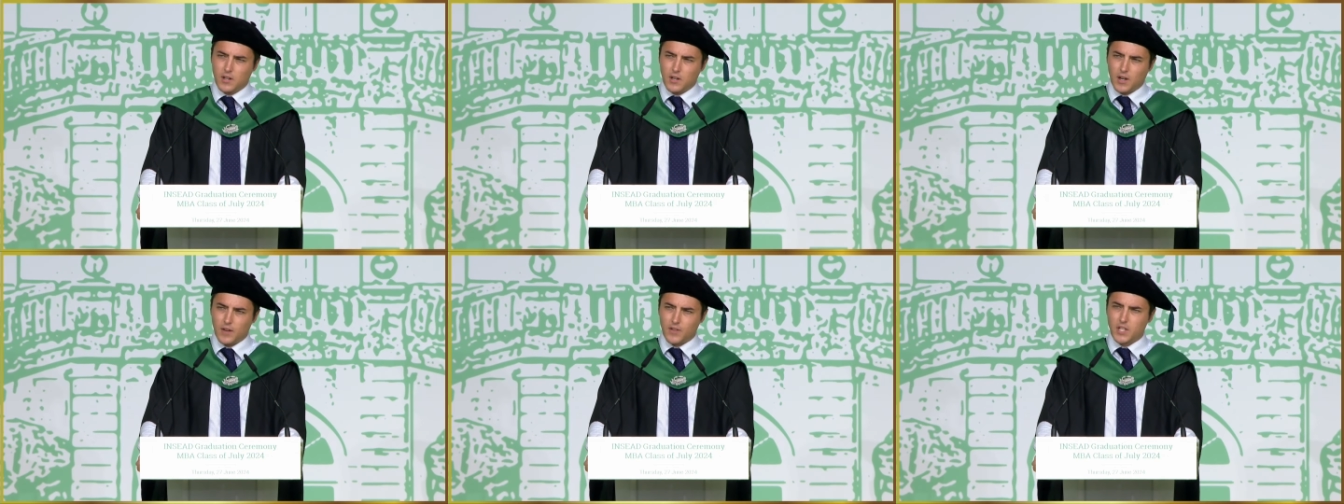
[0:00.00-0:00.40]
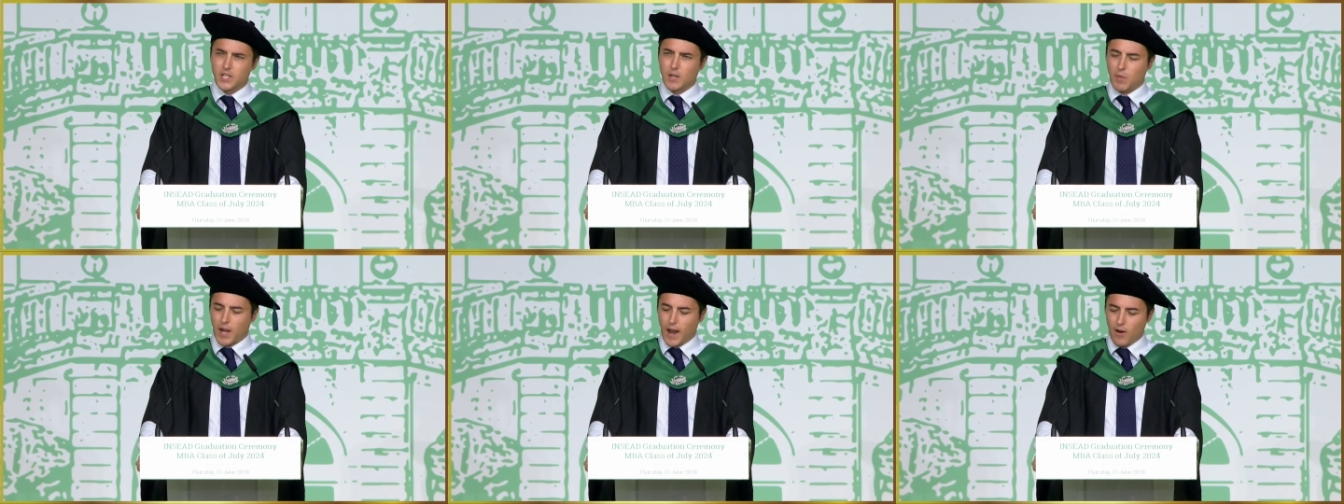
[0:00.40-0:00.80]
and the
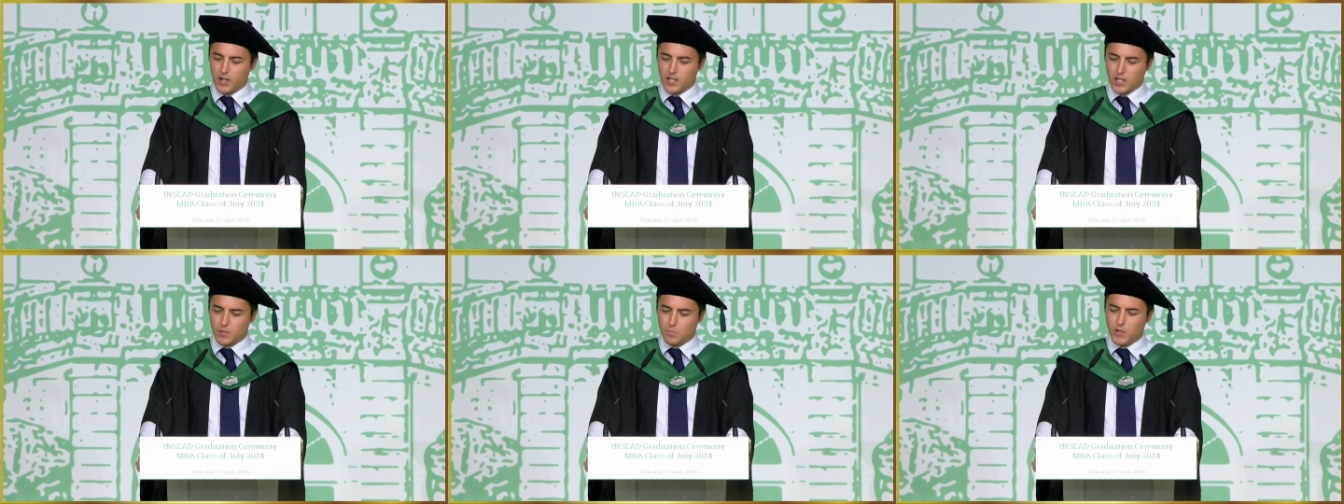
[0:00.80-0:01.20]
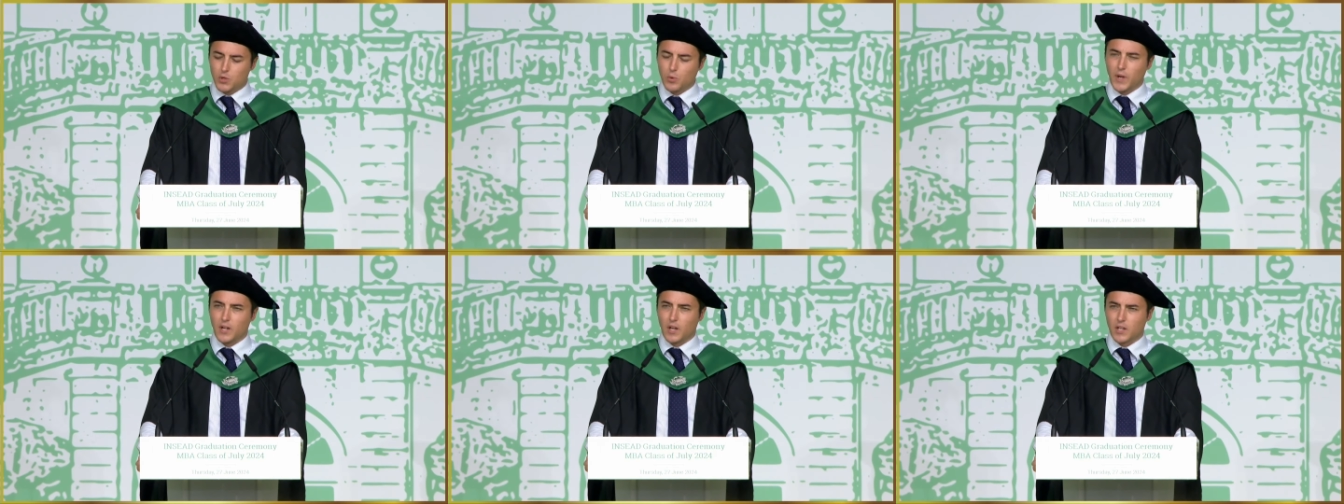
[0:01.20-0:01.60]
similarities
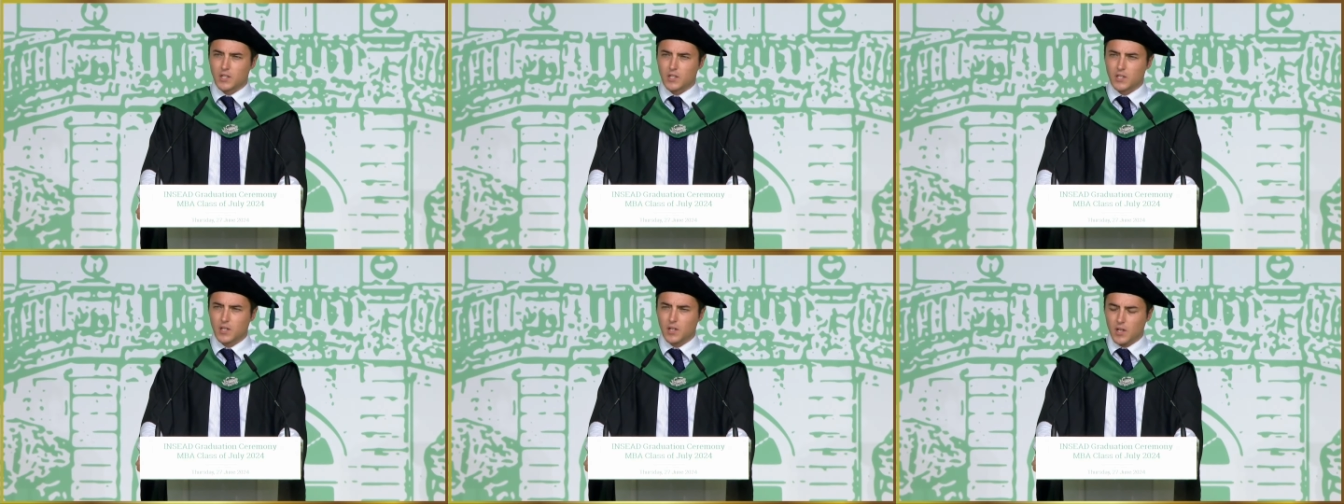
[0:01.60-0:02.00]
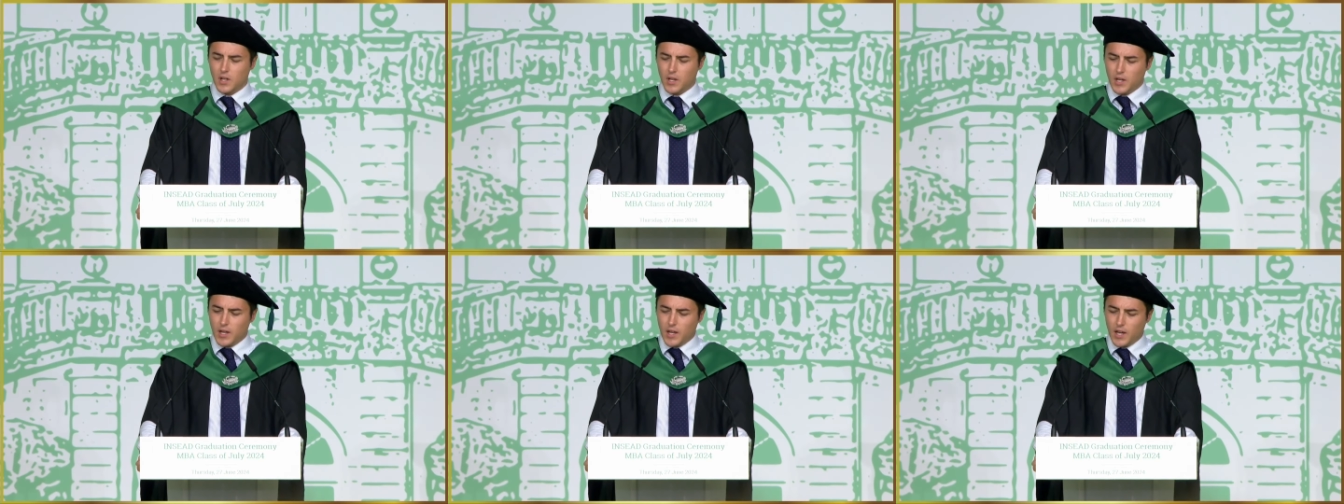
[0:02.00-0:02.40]
between us,
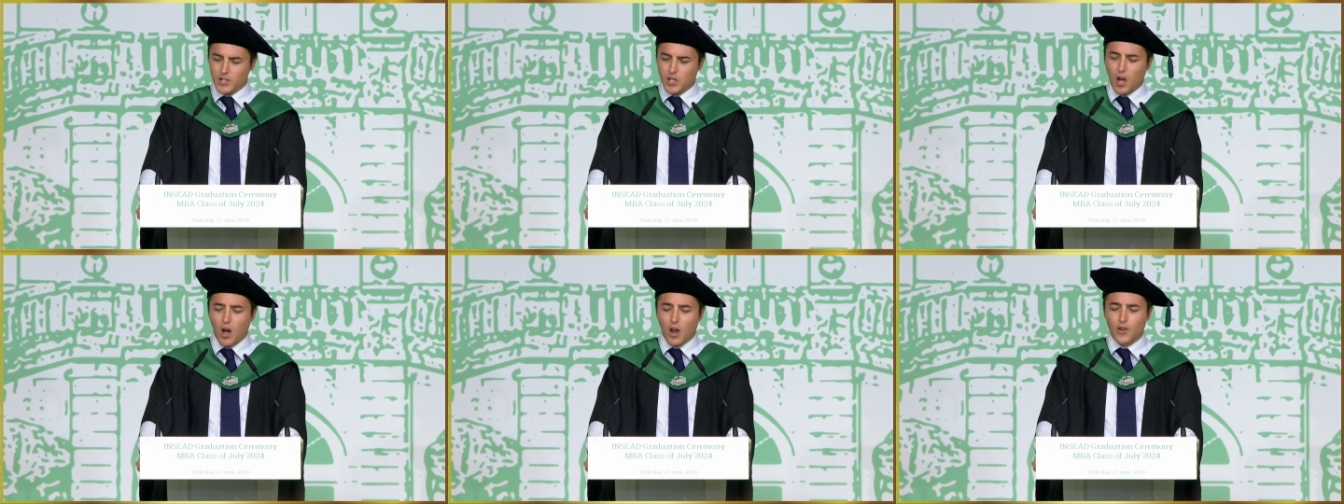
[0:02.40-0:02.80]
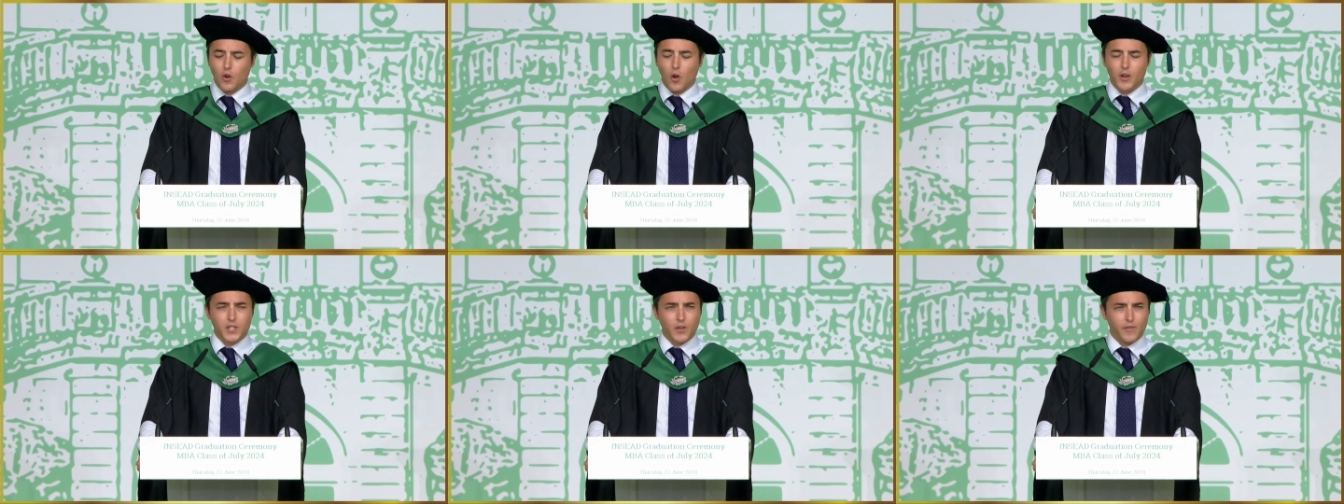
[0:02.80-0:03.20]
it's hard
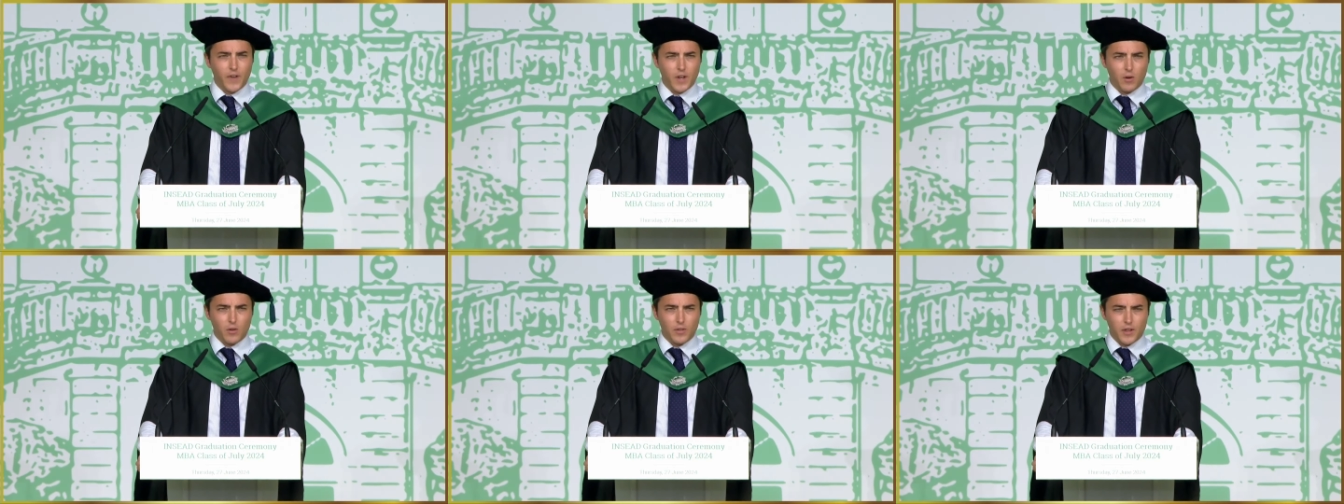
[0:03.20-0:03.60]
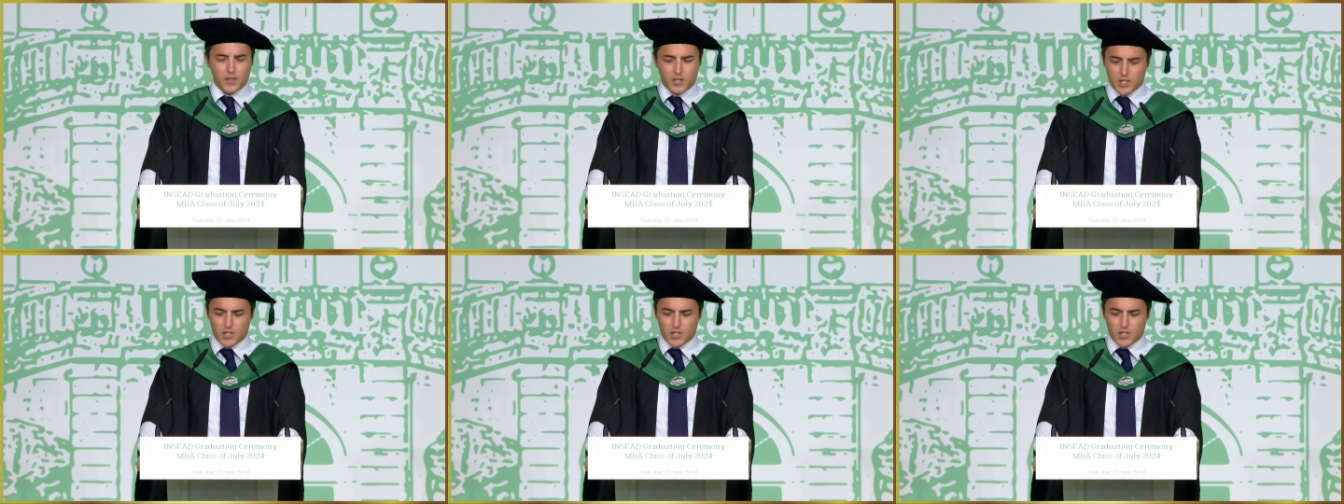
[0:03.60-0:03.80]
not to feel that there's